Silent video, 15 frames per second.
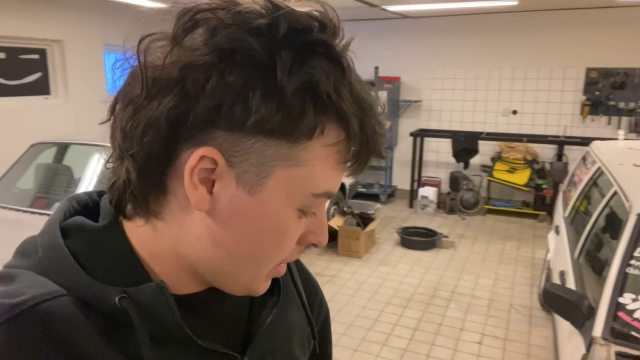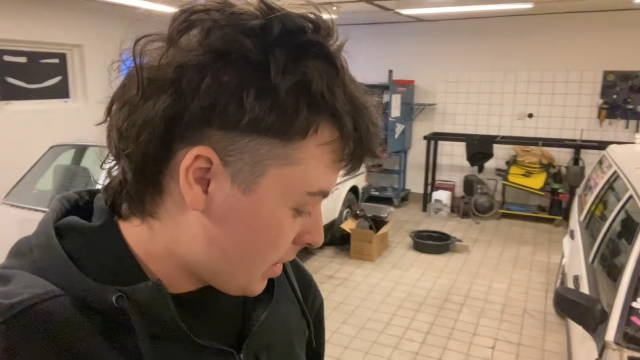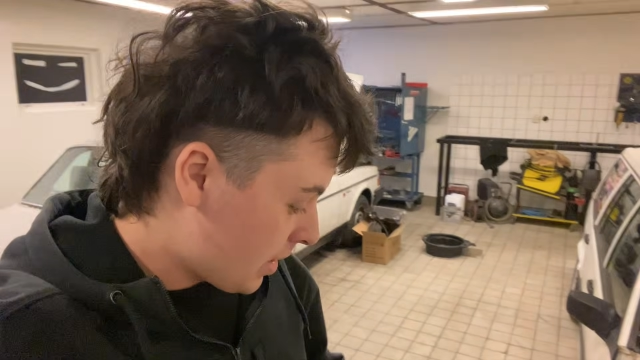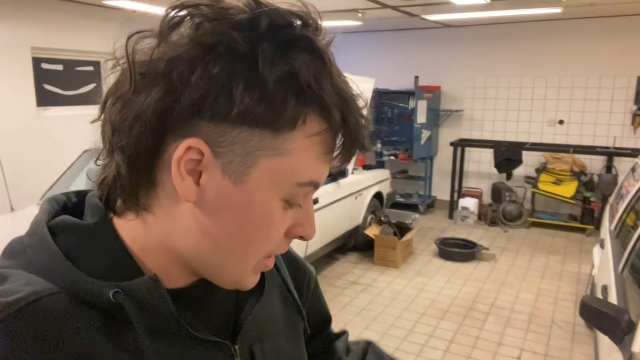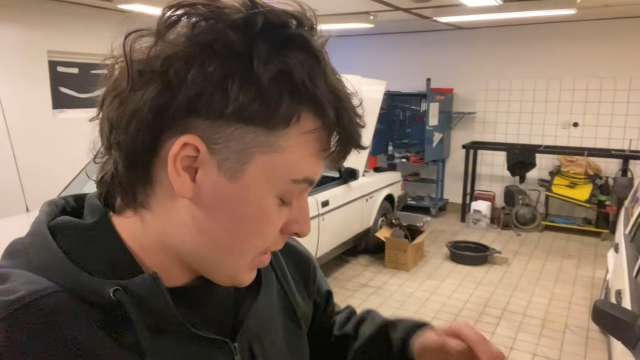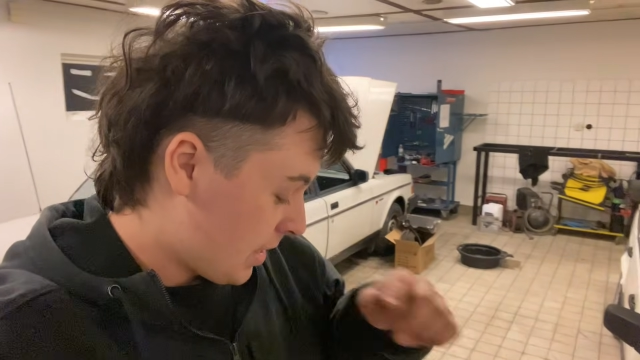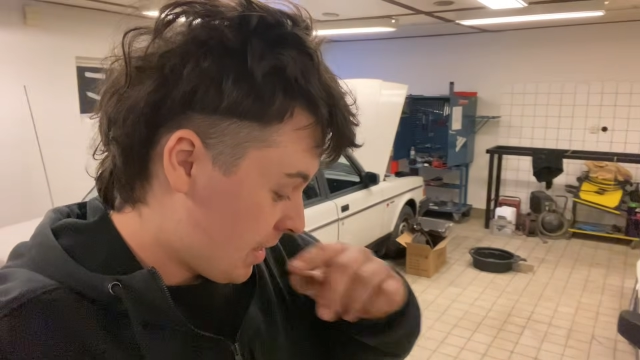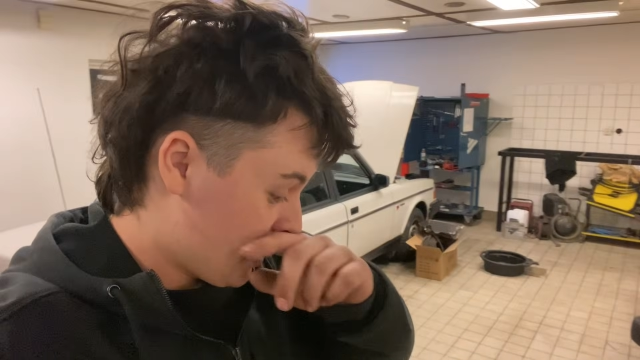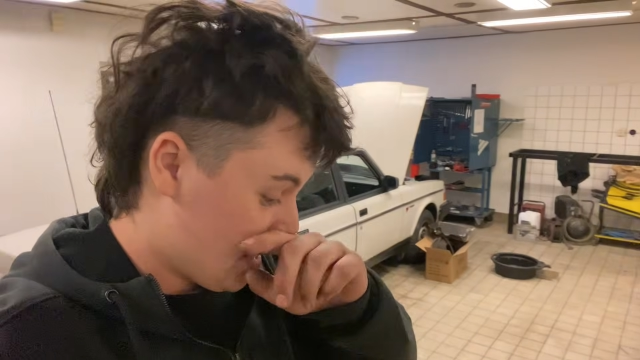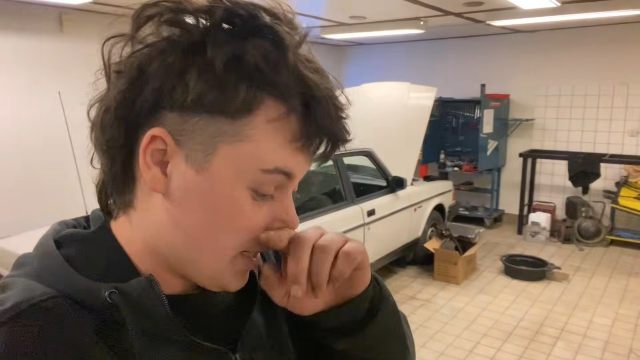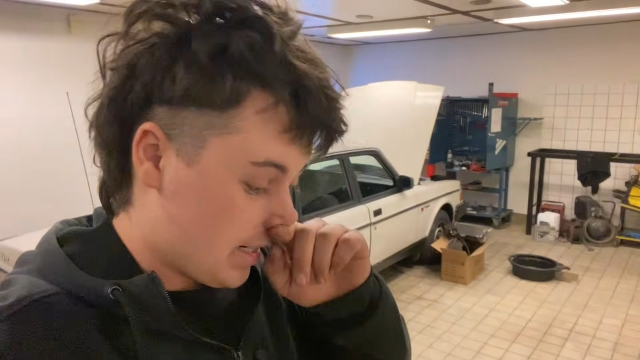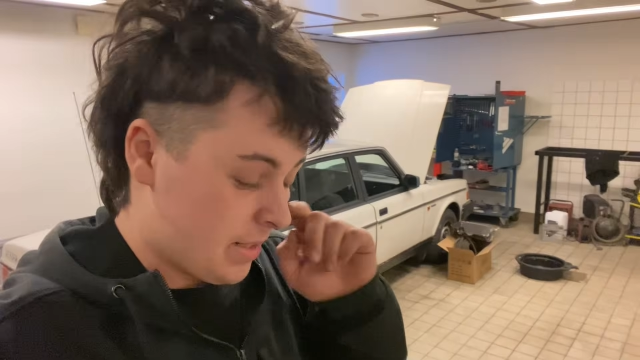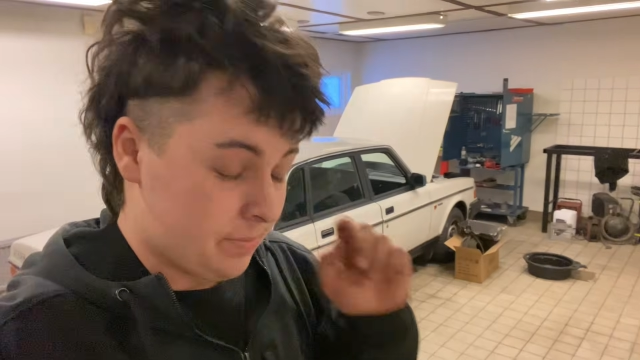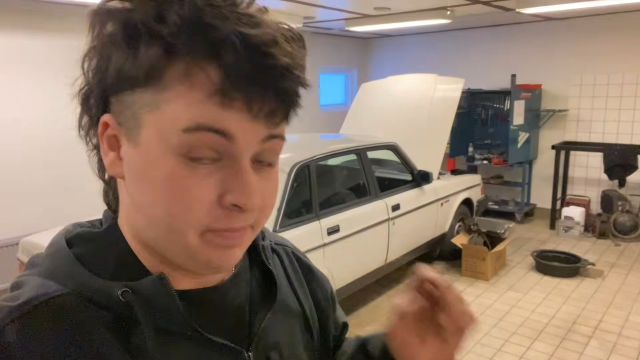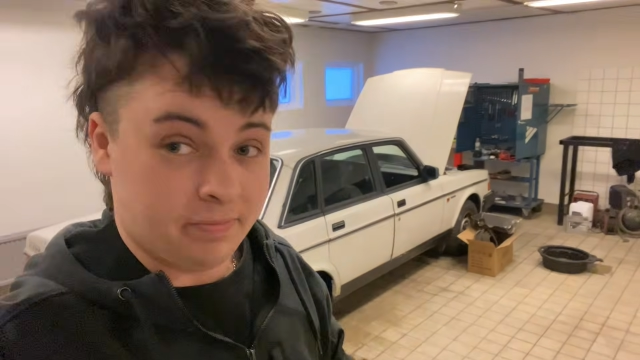
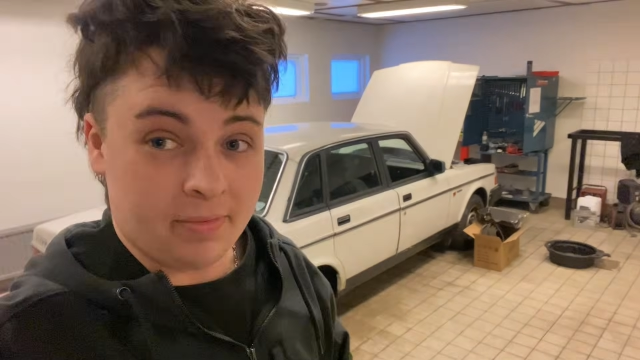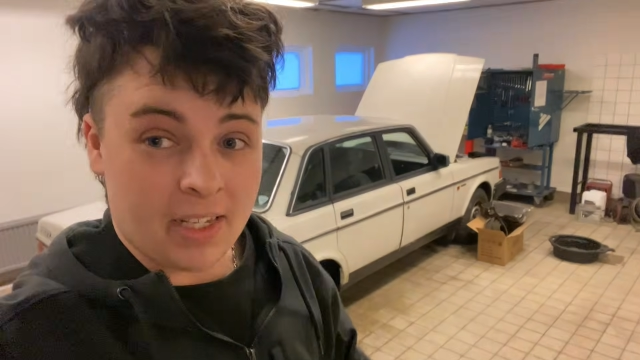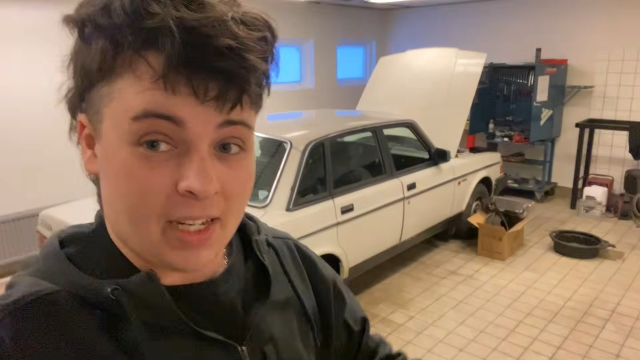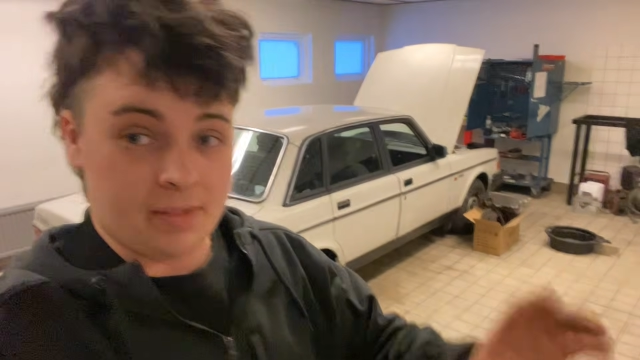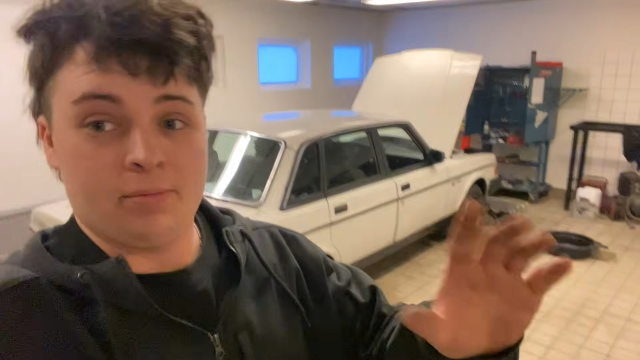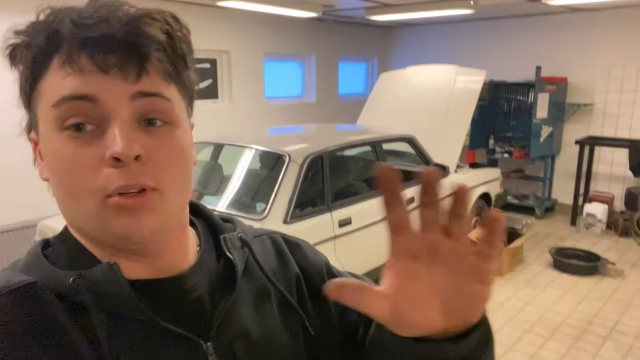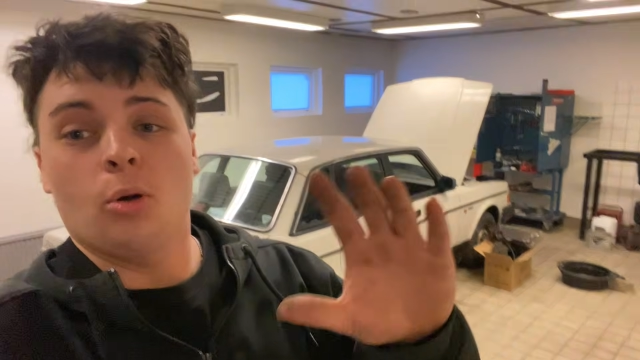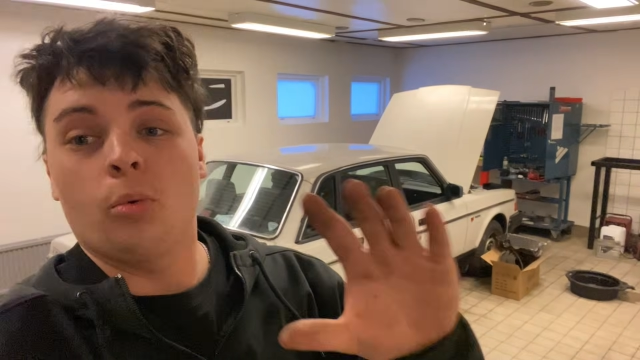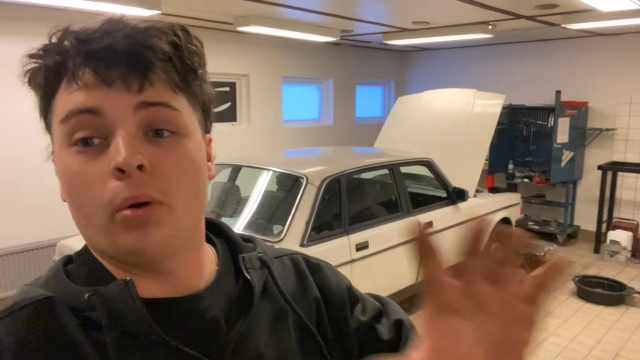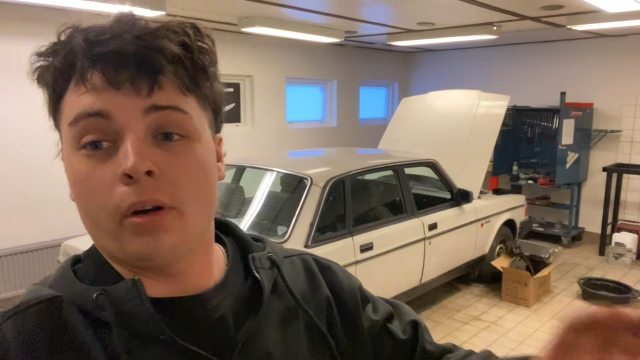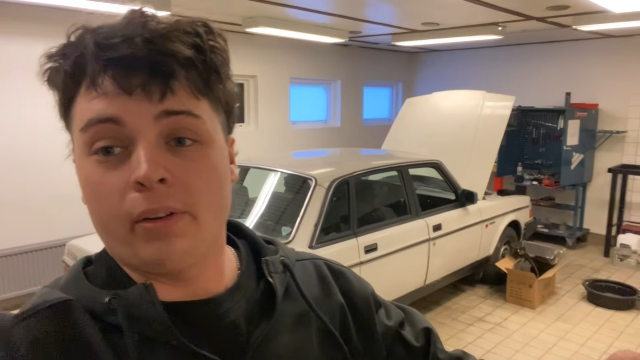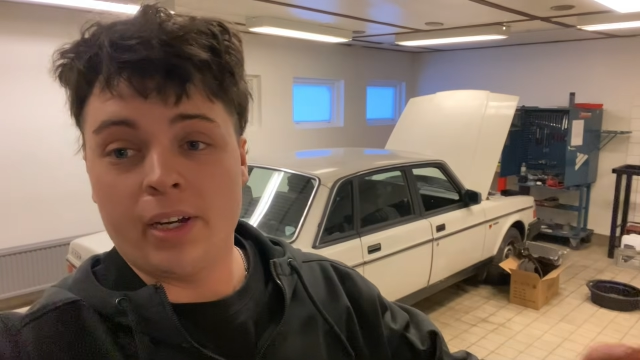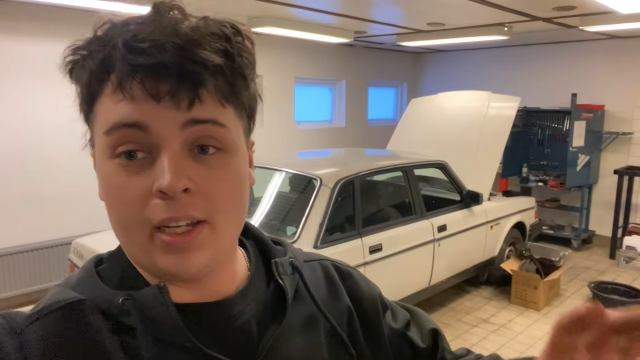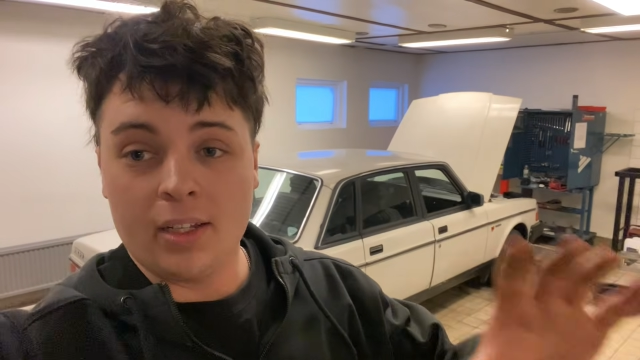And don't worry,